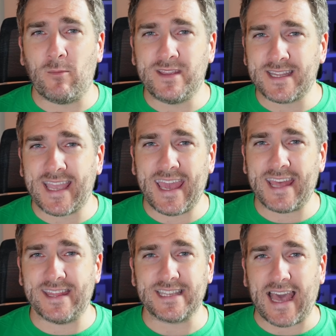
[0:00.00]
we did hear
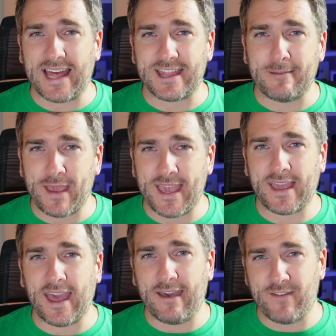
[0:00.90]
this at the
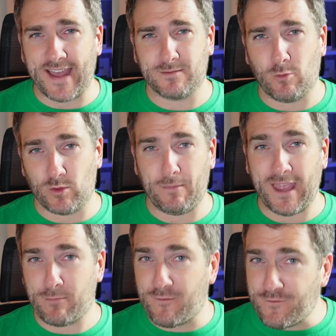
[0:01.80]
Peek event or the
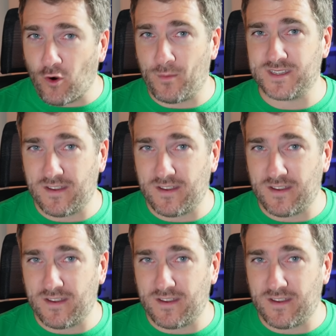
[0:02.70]
Peek Performance